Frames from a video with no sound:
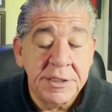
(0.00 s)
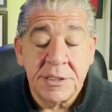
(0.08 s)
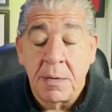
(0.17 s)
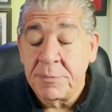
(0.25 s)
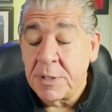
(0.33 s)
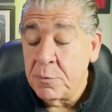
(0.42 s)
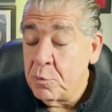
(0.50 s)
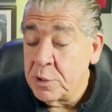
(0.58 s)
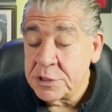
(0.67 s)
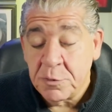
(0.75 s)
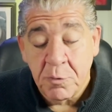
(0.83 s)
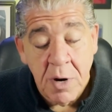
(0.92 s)
Something
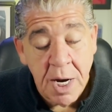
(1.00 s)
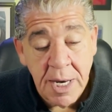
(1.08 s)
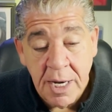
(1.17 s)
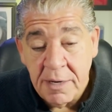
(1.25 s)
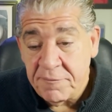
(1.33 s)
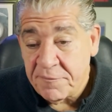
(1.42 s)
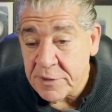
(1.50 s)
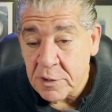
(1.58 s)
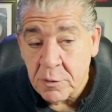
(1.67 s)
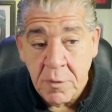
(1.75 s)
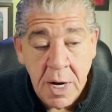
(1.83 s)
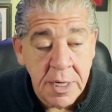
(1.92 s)
wasn't right. I didn't
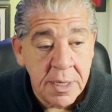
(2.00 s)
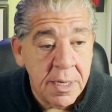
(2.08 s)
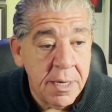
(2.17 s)
feel right.